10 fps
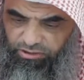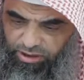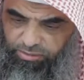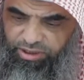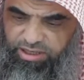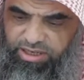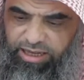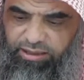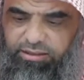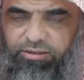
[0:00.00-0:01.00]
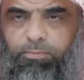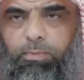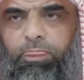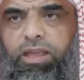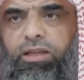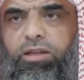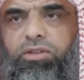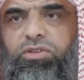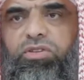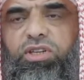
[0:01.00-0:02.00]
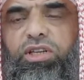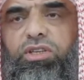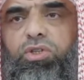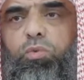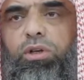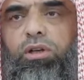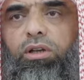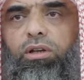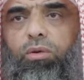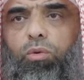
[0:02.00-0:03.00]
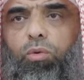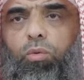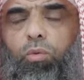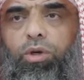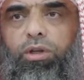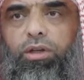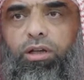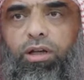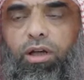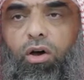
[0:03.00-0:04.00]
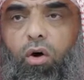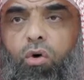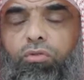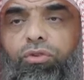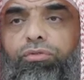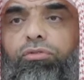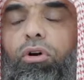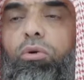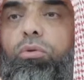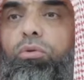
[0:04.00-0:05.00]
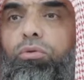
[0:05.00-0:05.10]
At-Tabari said, seas will, will uh, overflow.